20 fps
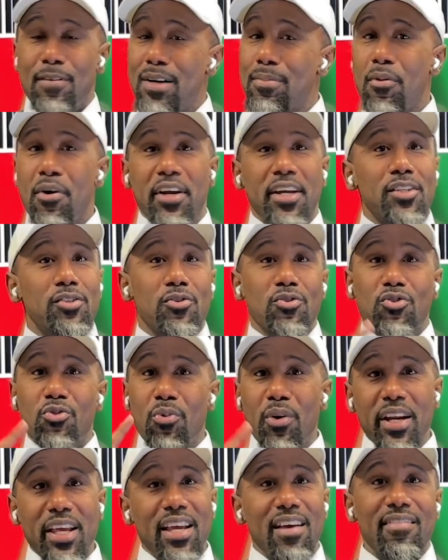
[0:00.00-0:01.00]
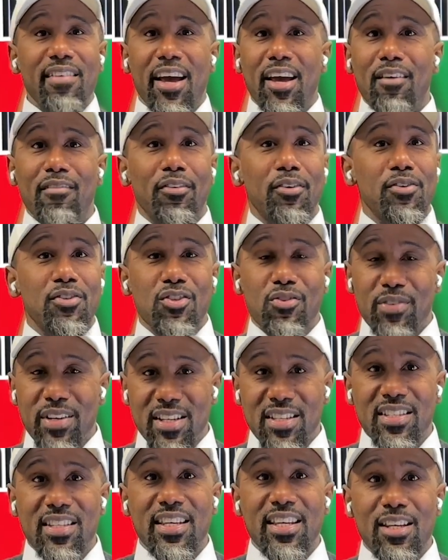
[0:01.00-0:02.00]
Come on, get your 20th anniversary
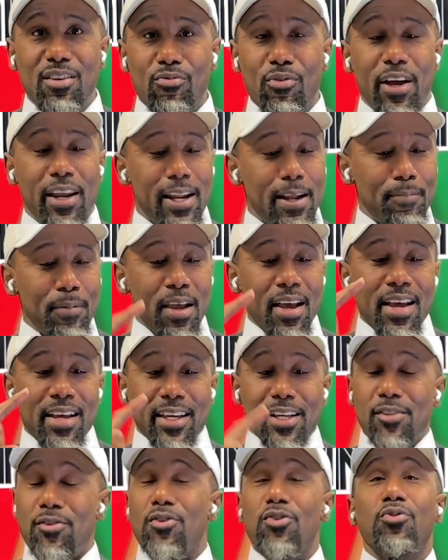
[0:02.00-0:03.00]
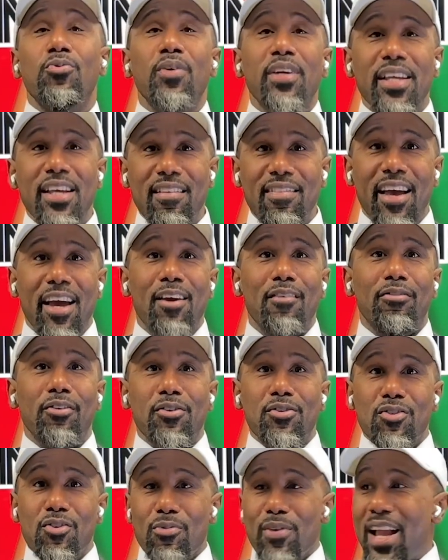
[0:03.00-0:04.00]
seed ready. Get your 20th
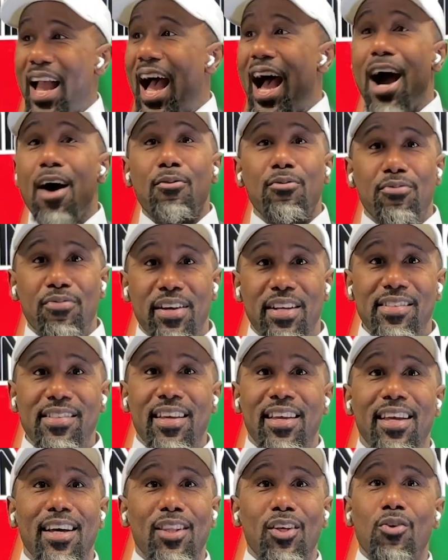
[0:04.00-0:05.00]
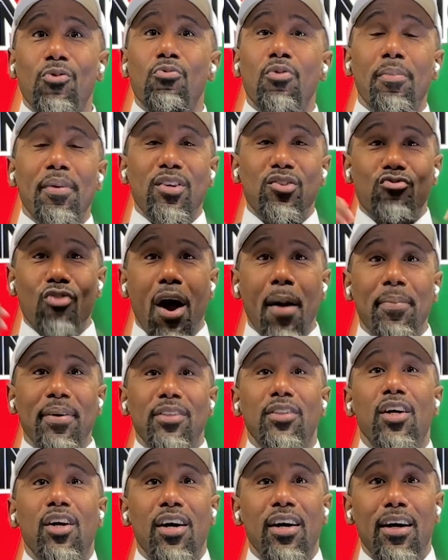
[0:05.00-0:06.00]
anniversary outfit together. We'll be
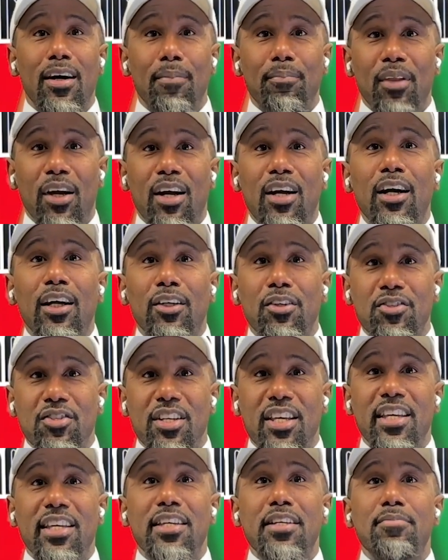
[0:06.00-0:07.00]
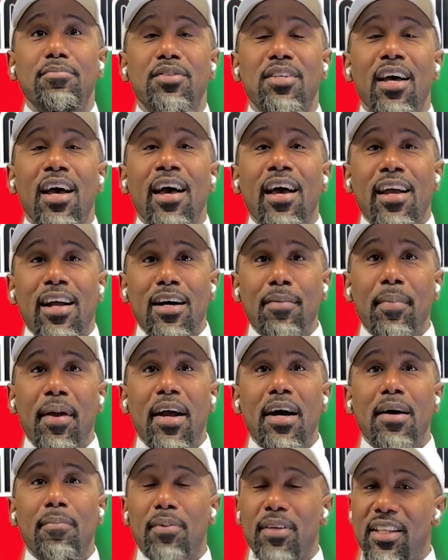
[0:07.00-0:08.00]
dropping the, um, the color schemes
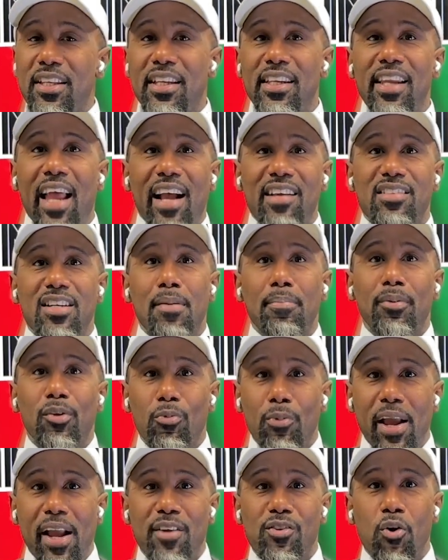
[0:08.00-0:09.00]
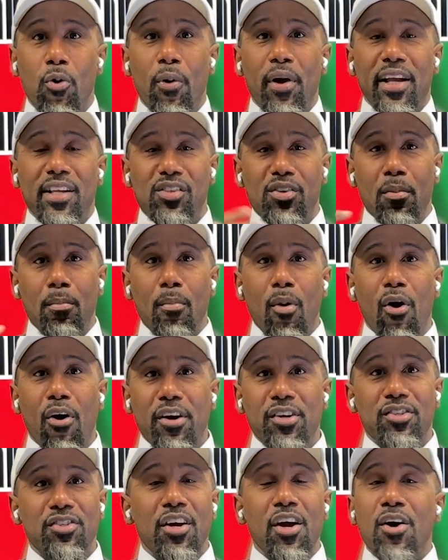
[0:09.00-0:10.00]
coming up within the next couple of weeks going into
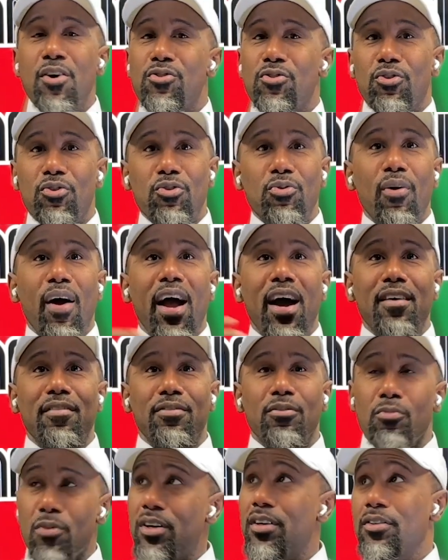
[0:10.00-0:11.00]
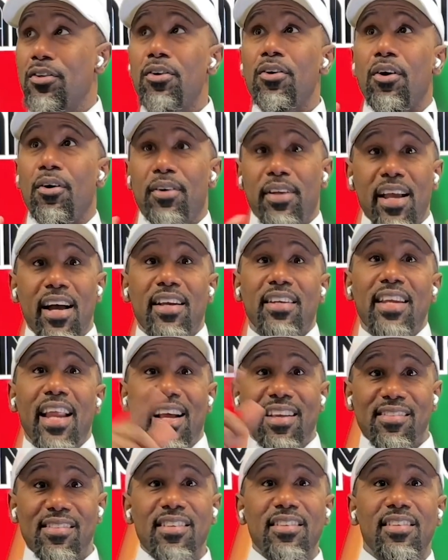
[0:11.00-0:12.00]
March. So you will have, well, no, no, yeah,
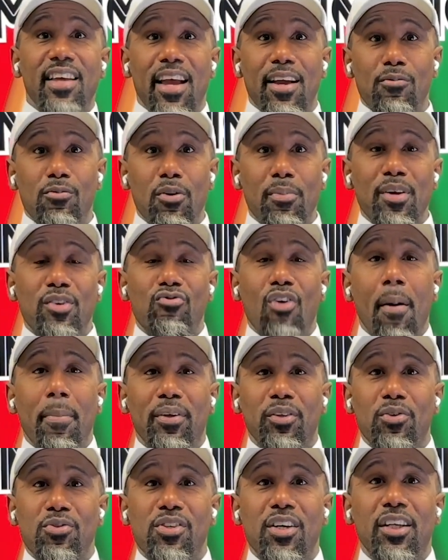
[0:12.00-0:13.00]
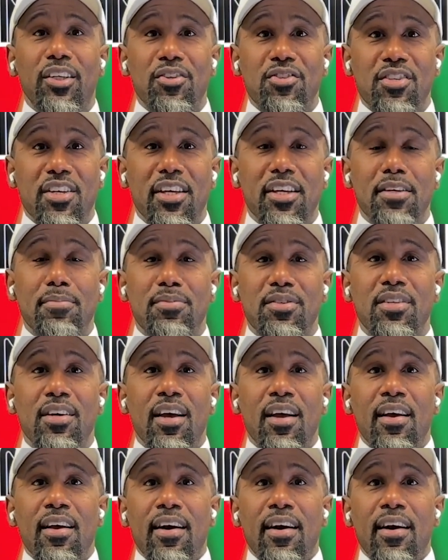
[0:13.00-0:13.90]
next Sunday, we'll be dropping those color schemes.